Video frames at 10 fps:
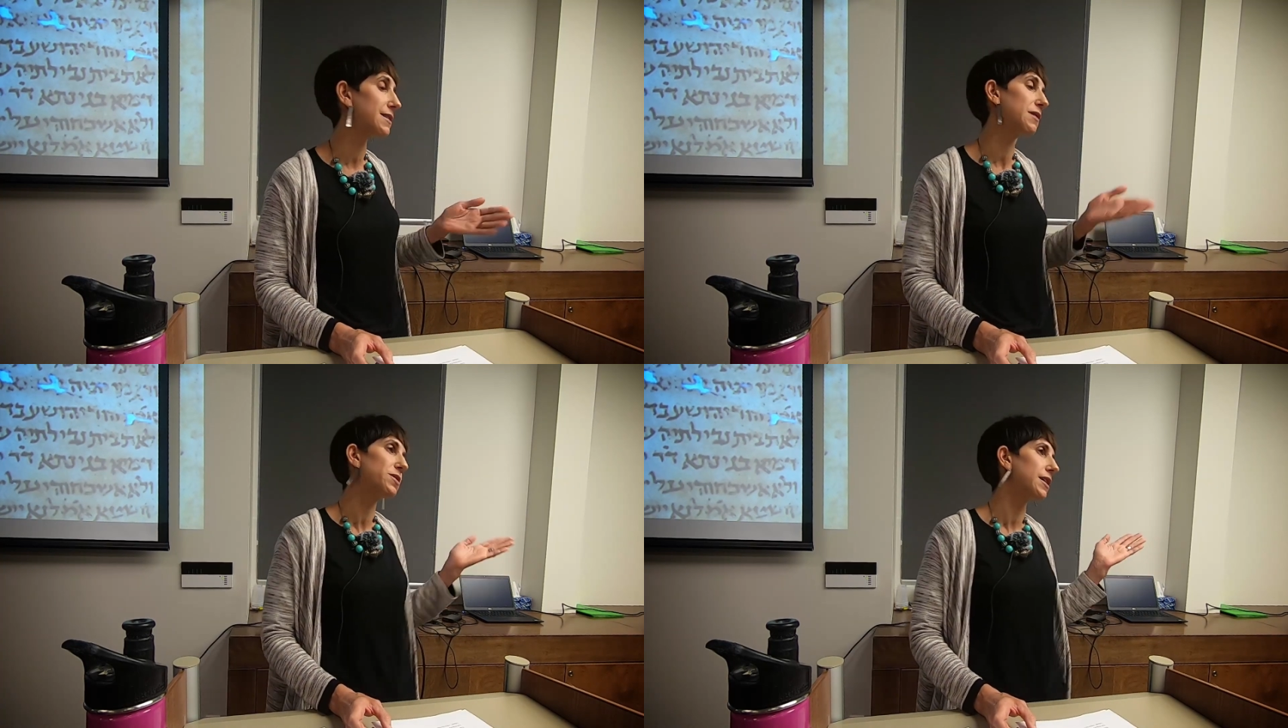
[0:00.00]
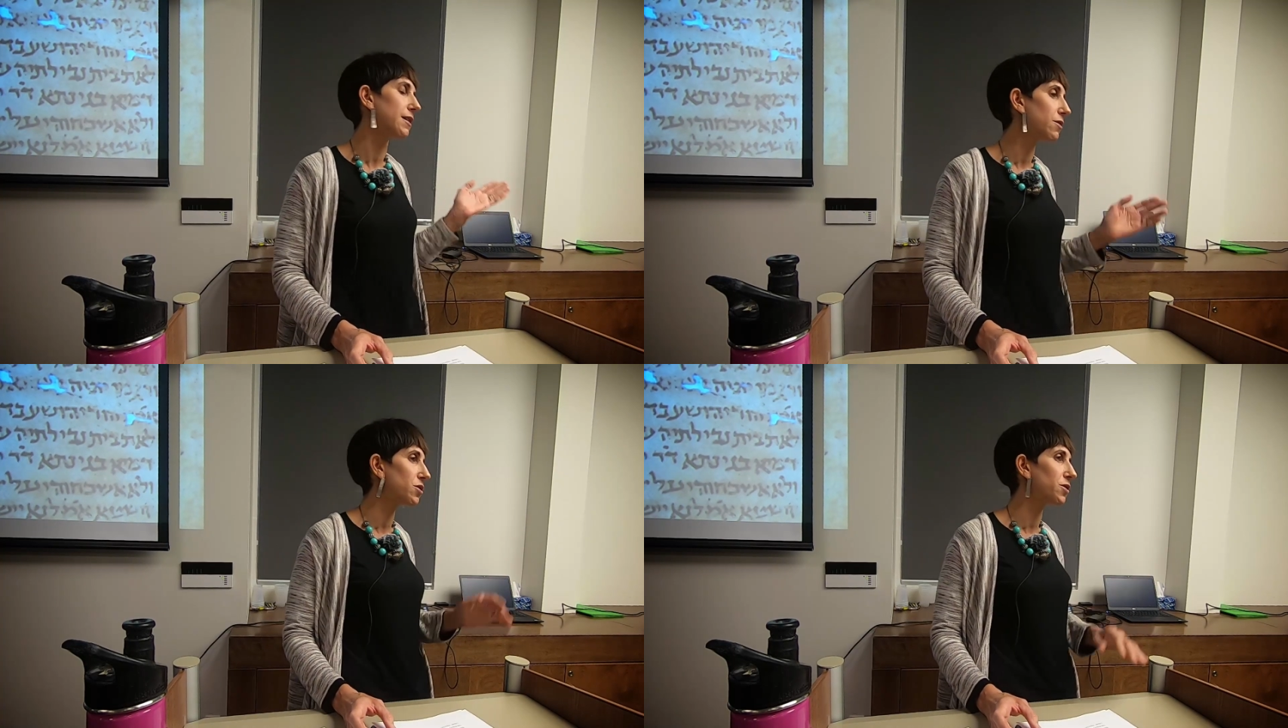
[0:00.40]
Some say,
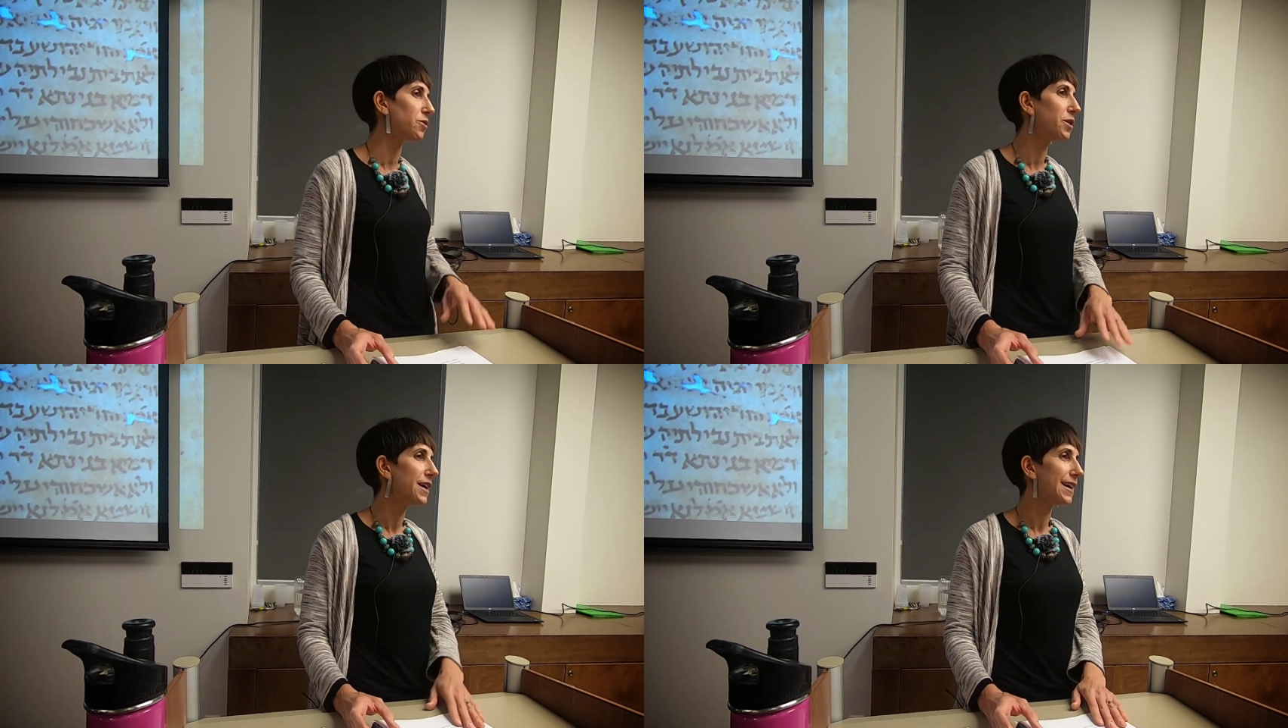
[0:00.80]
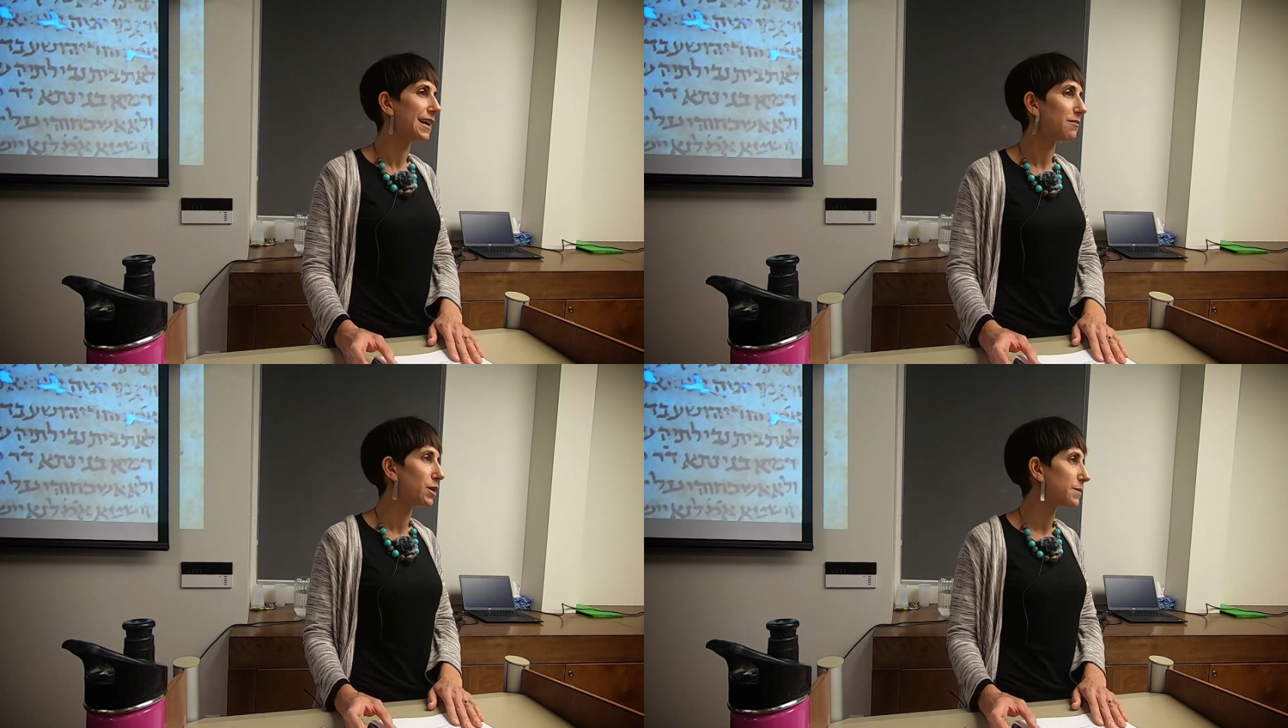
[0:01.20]
no,
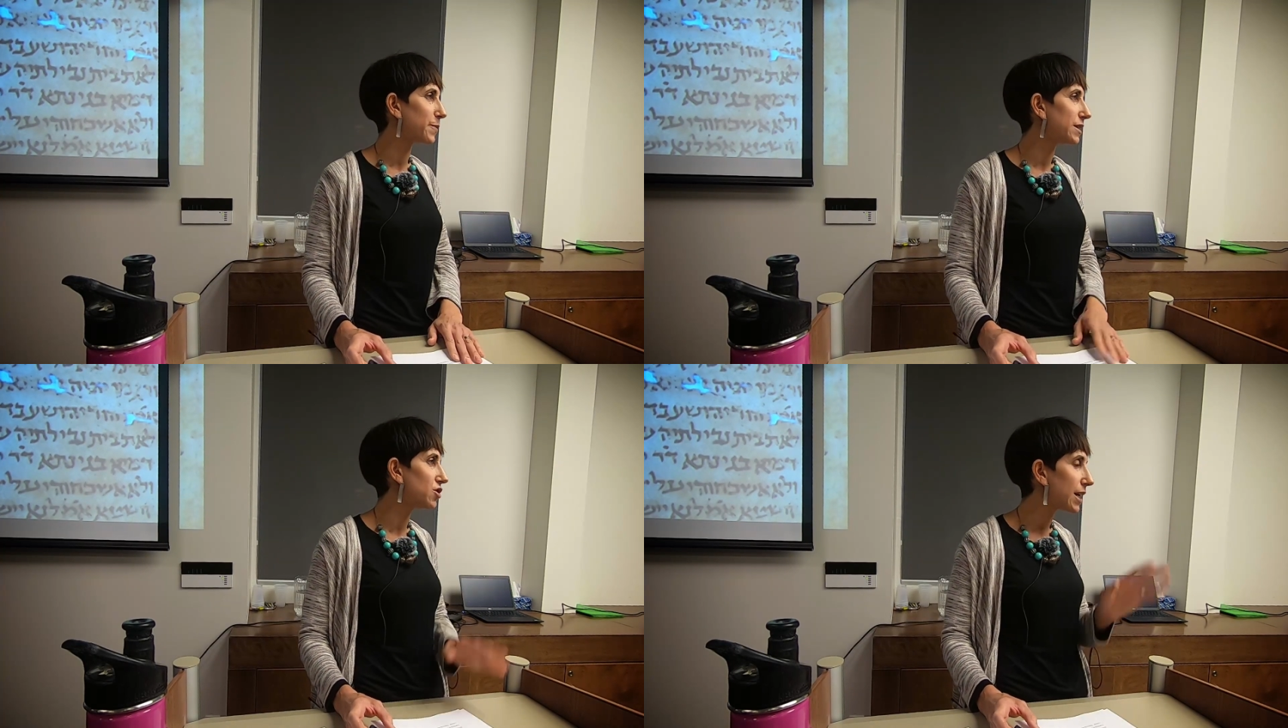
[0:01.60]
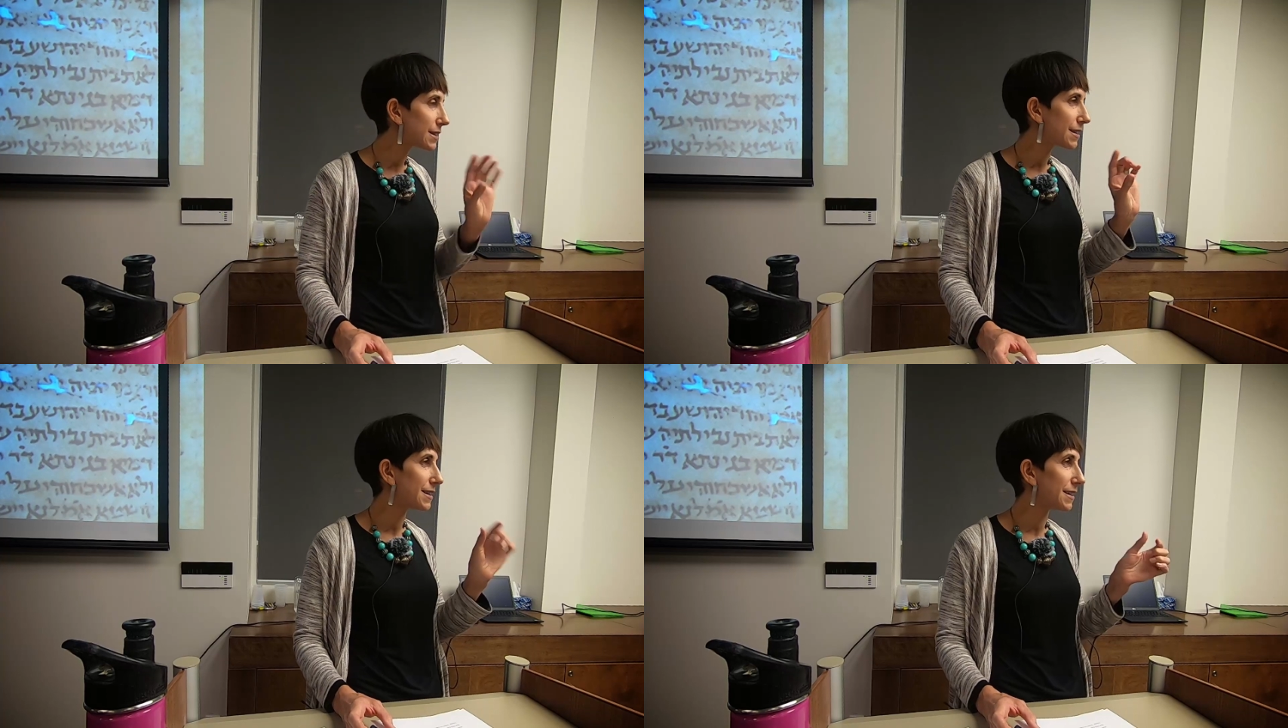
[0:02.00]
it must be
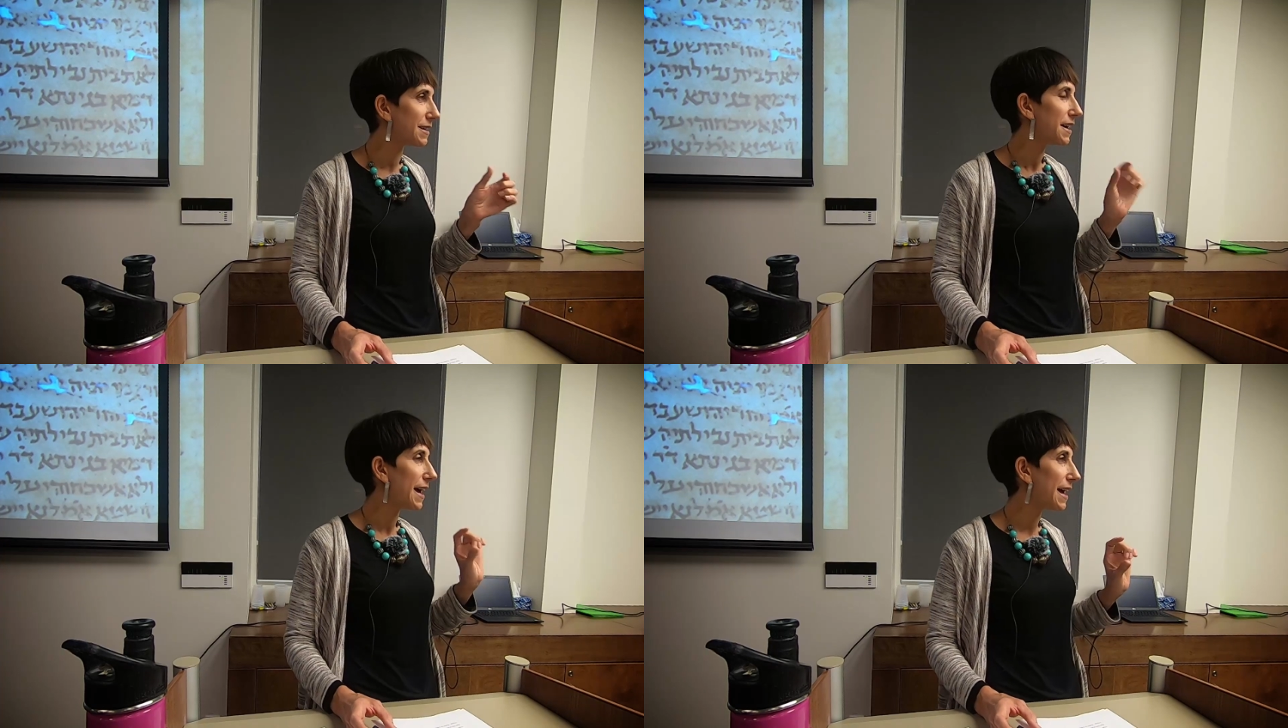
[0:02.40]
just at the